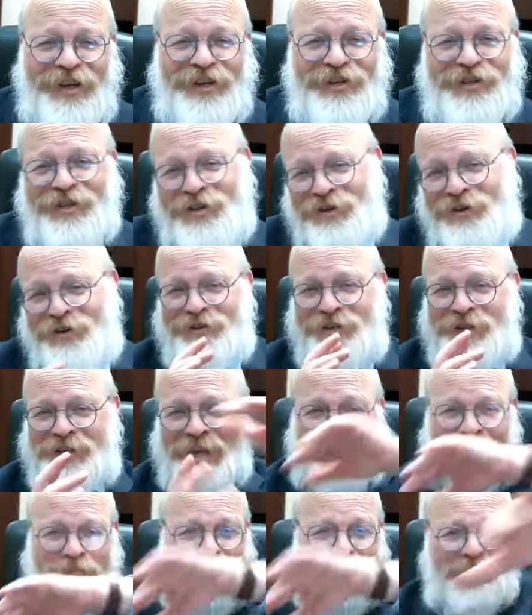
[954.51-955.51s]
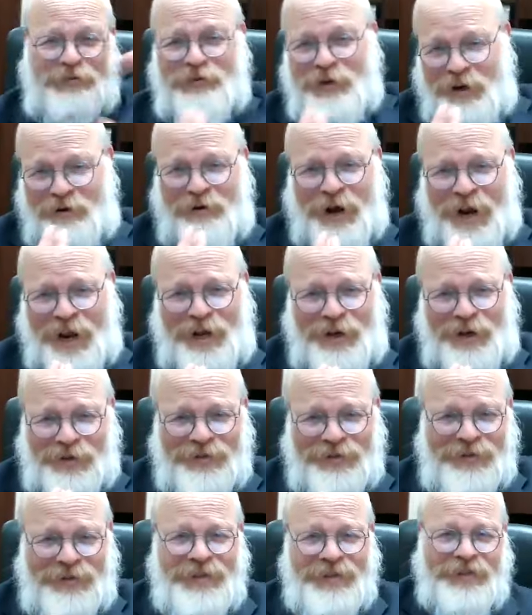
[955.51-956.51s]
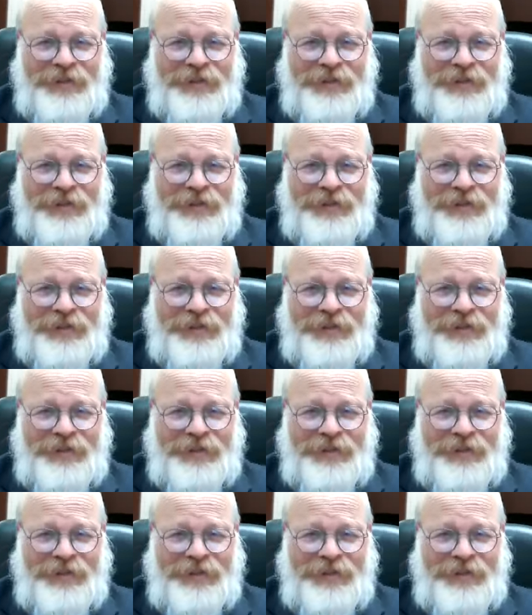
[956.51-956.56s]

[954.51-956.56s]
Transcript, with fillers: She turns the tapestry around